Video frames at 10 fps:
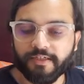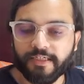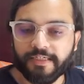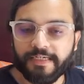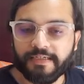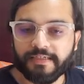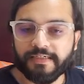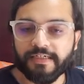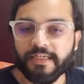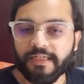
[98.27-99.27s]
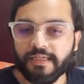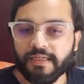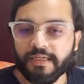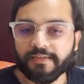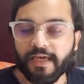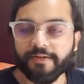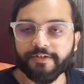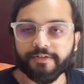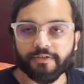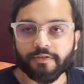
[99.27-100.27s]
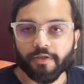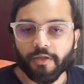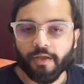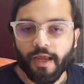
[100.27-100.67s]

taking D character,